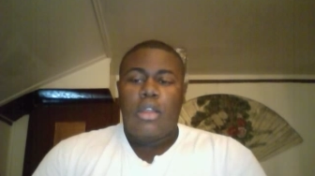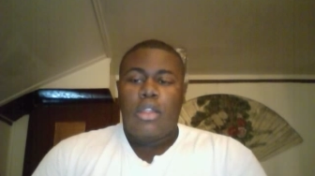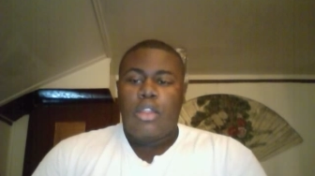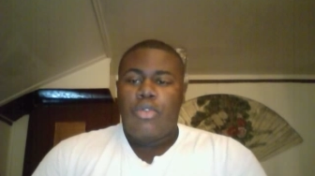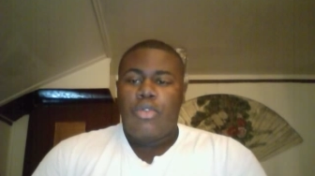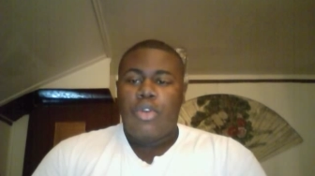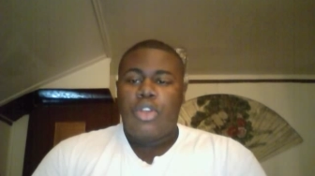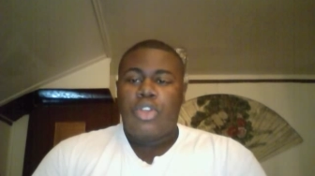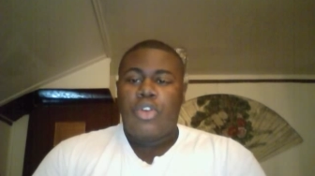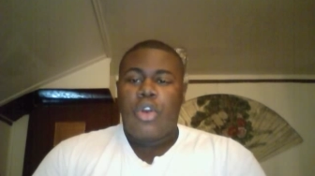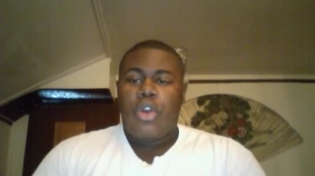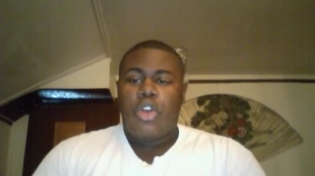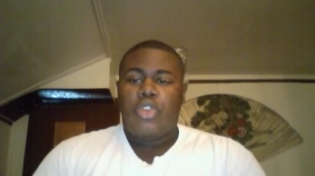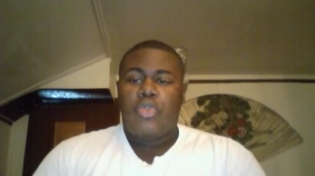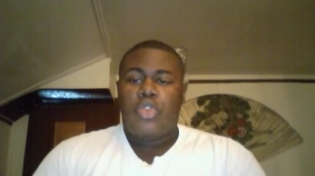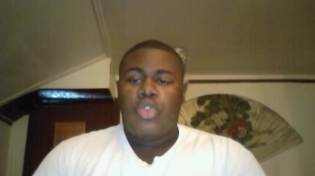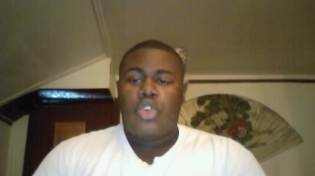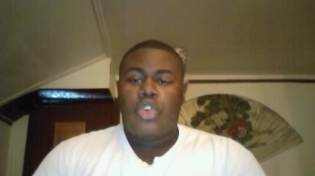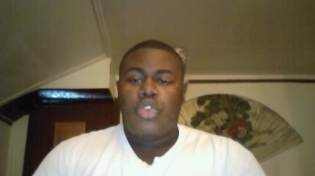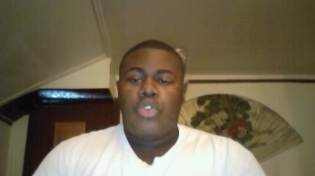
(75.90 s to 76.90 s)
The three
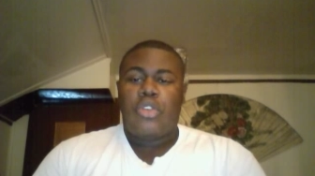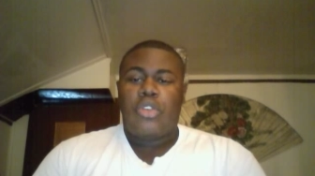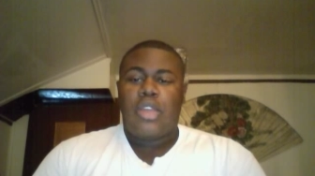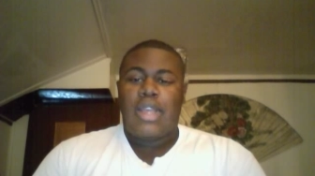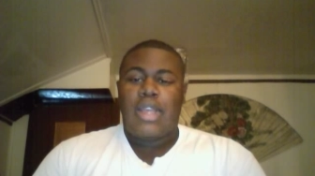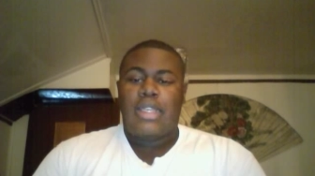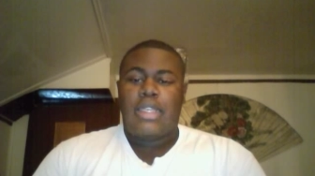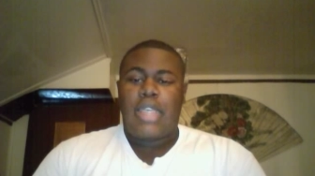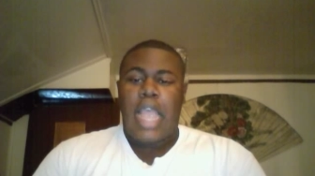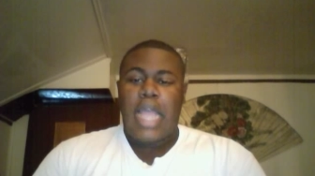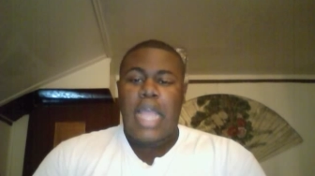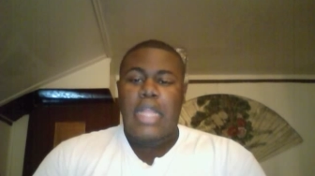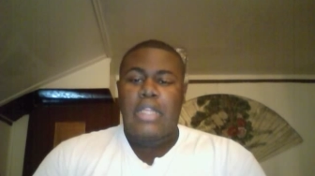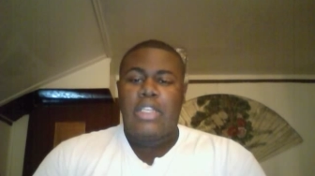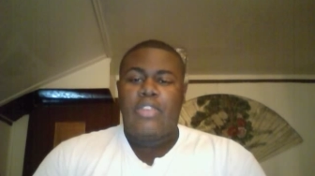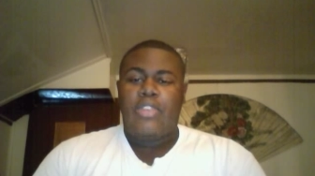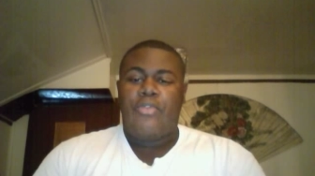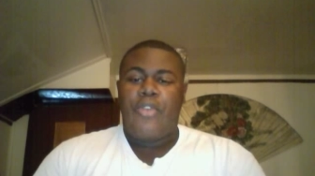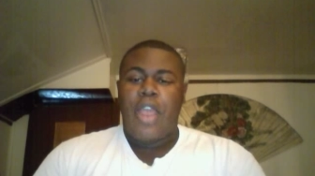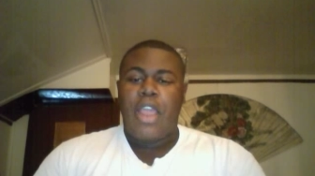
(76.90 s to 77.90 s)
stars returned as
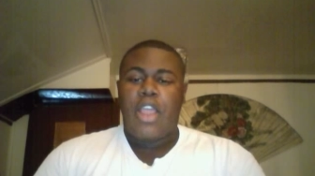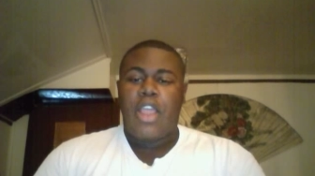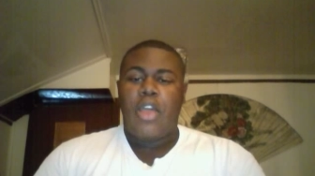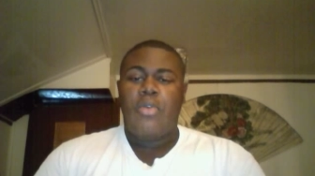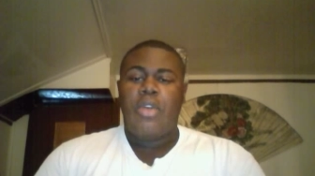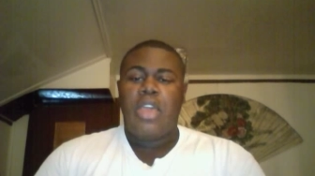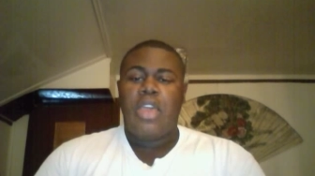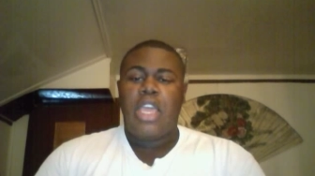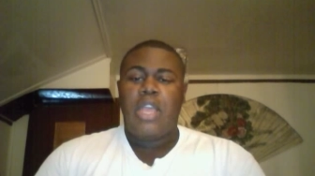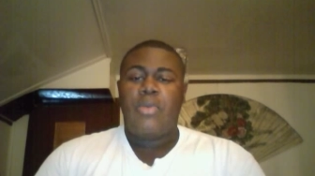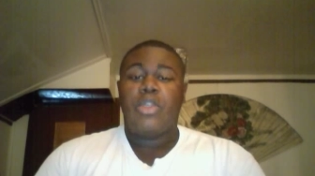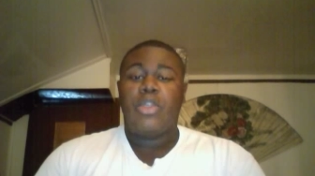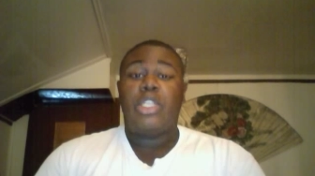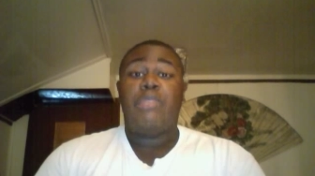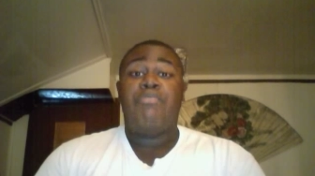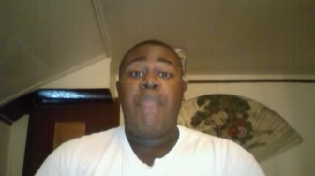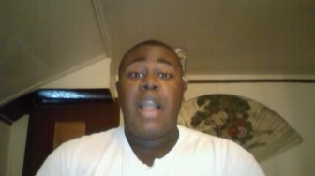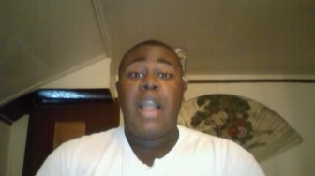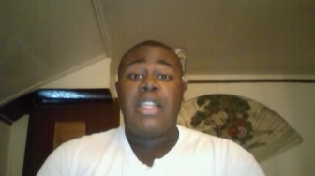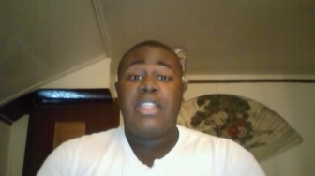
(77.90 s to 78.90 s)
Silas, Franco, and Kiki
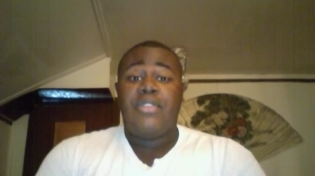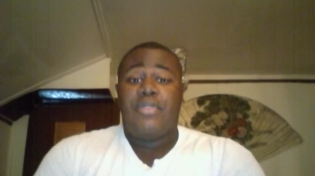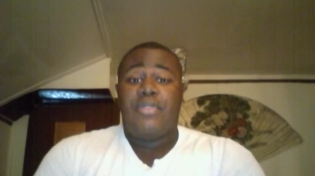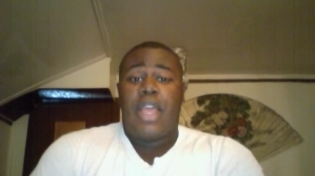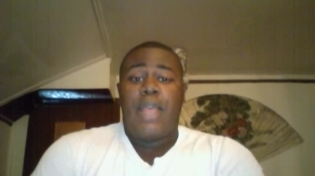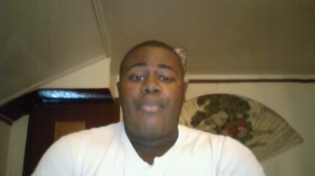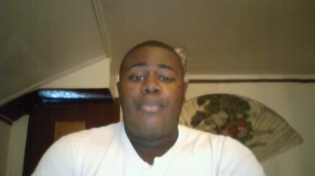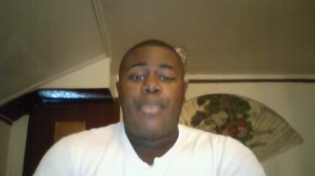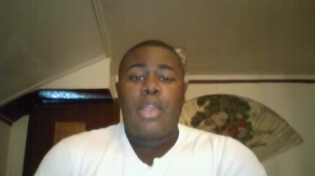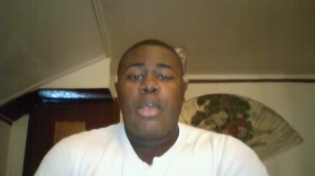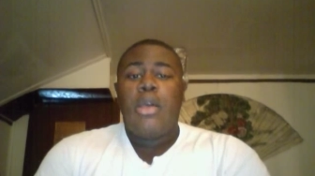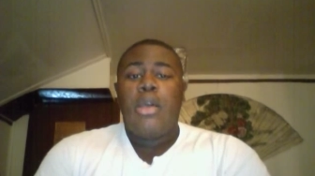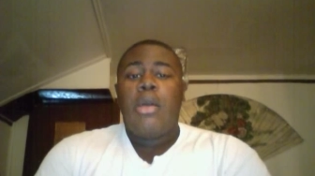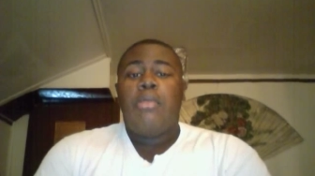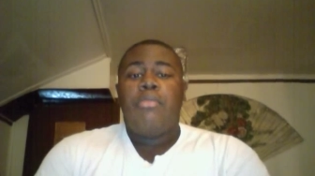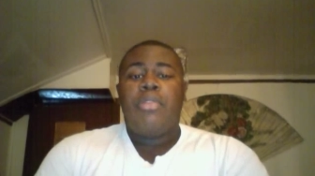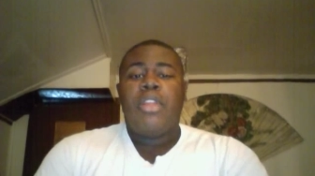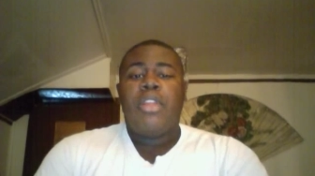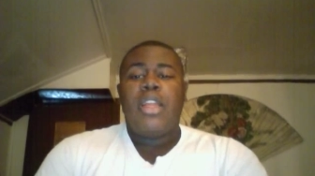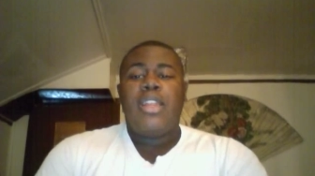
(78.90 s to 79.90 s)
respectively,
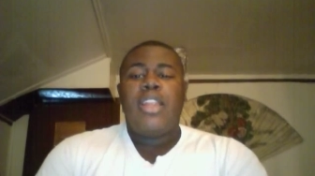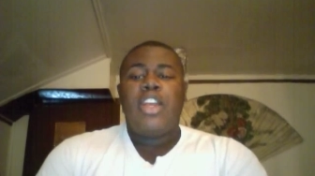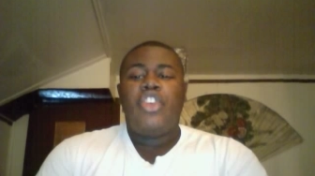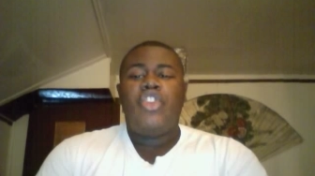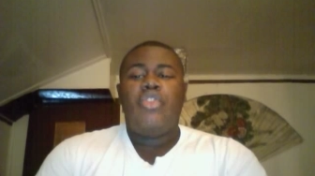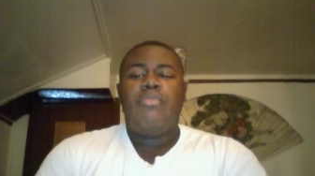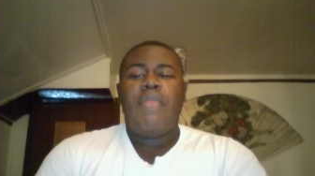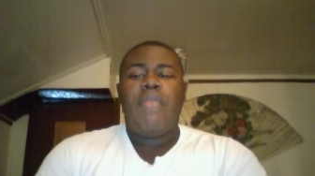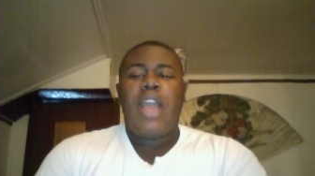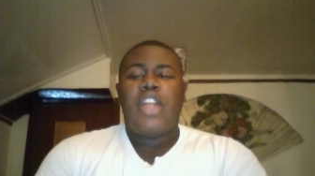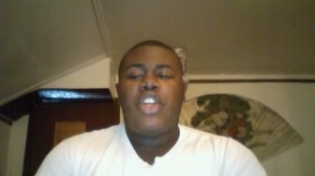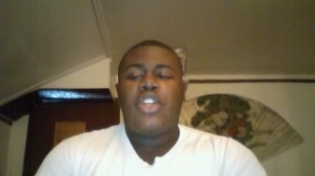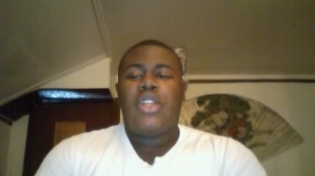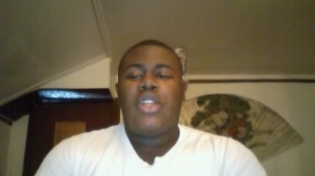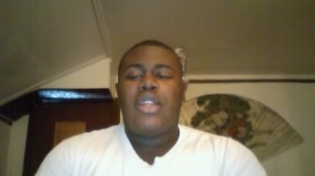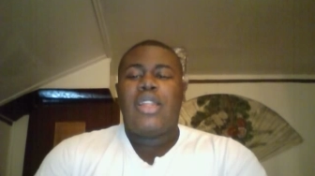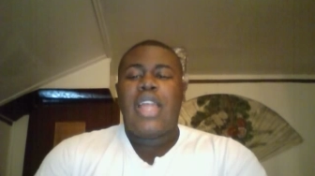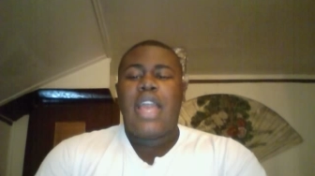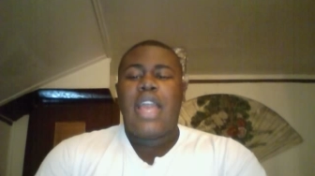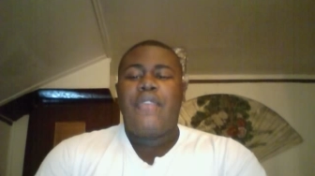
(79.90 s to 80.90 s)
but the initial
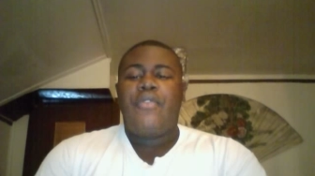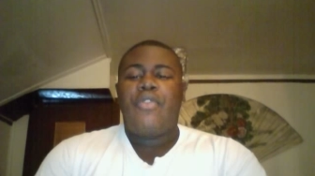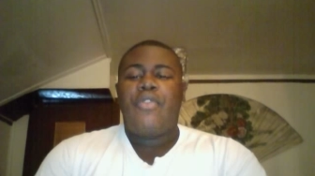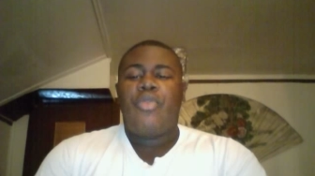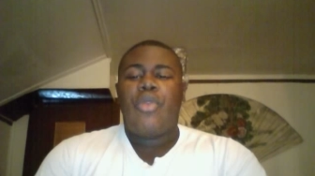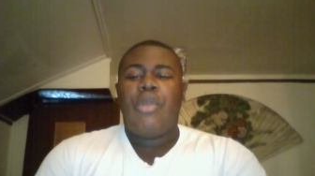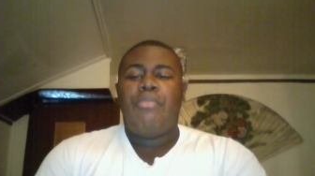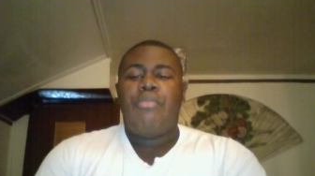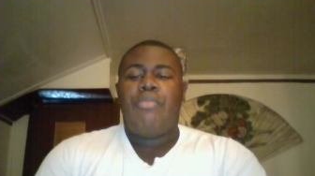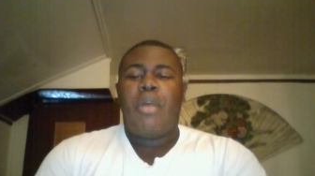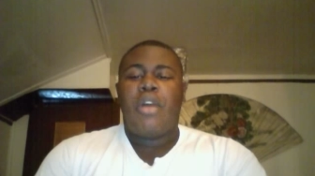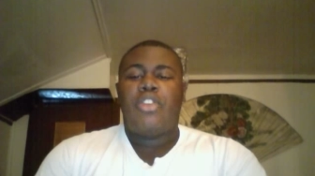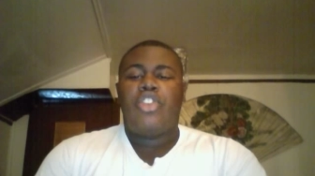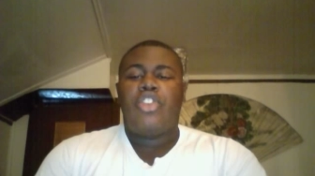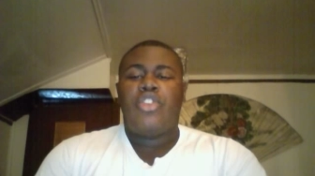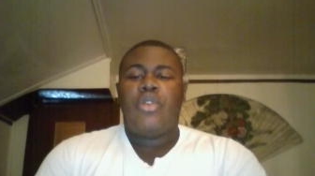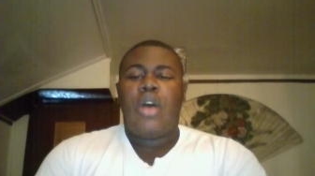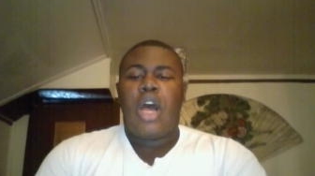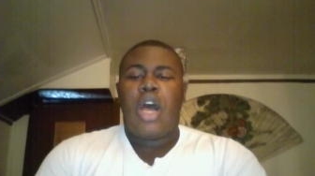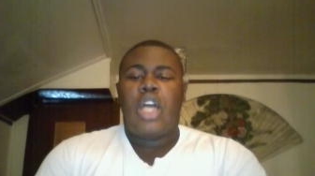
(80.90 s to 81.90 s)
magic that Landview 3
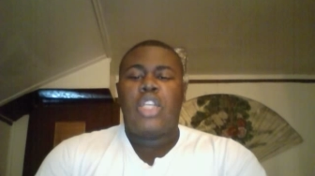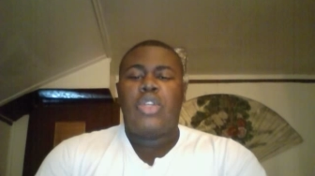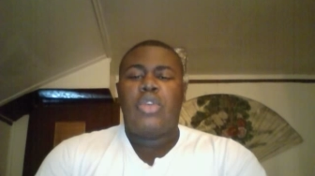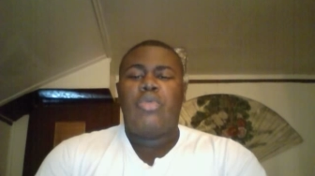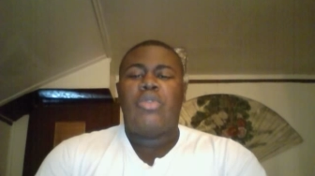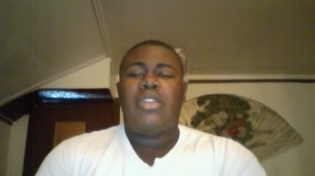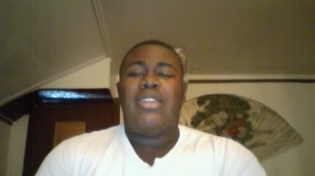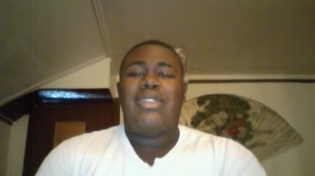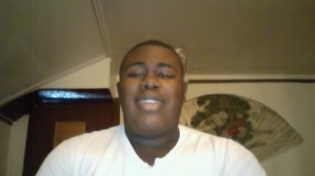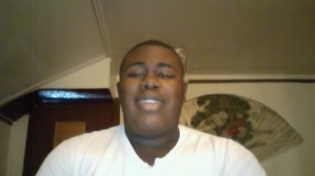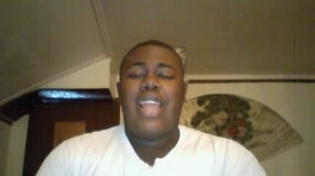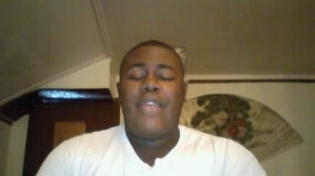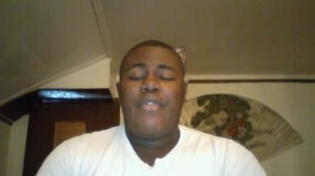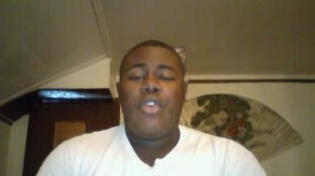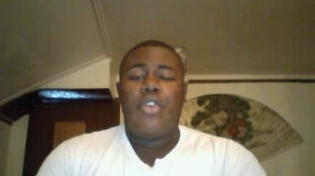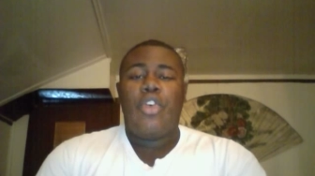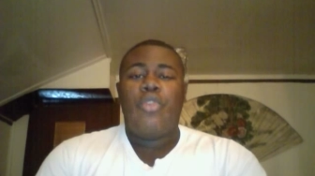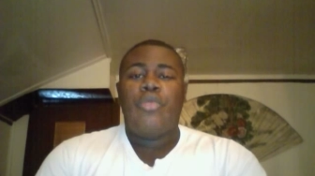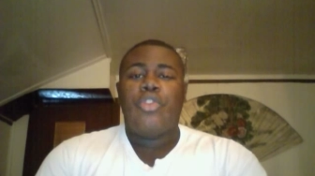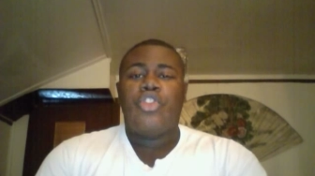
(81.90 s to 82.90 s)
bought General Hospital was
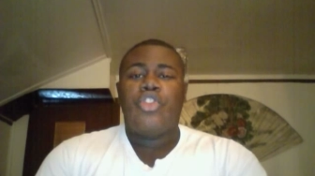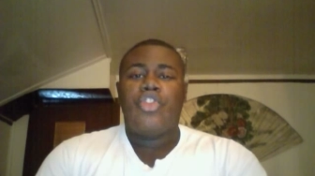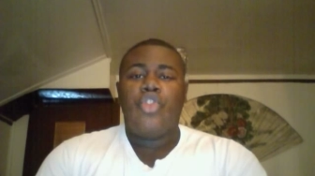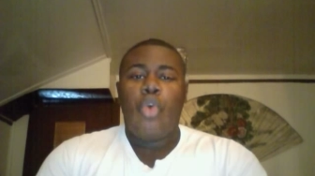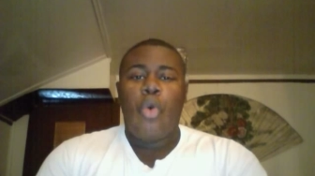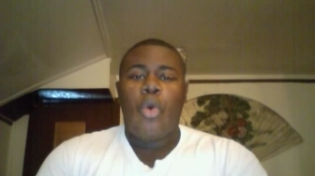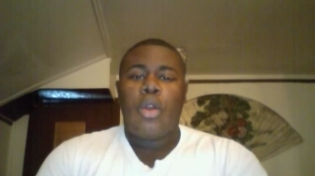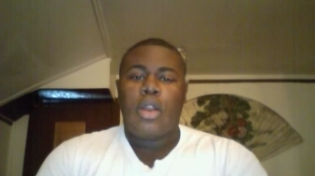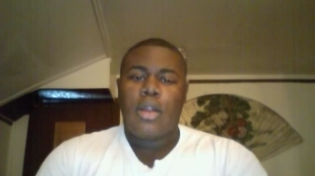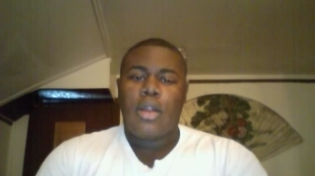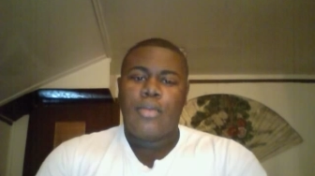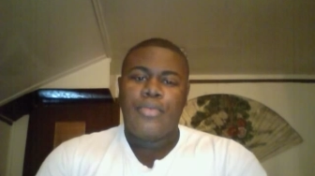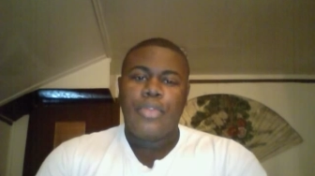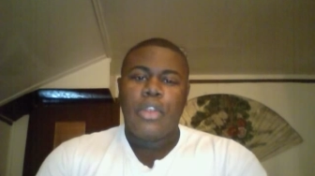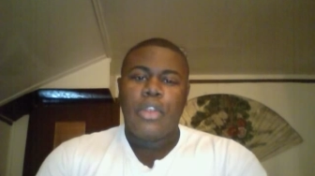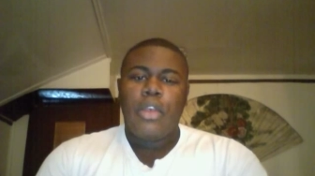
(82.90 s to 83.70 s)
never restored.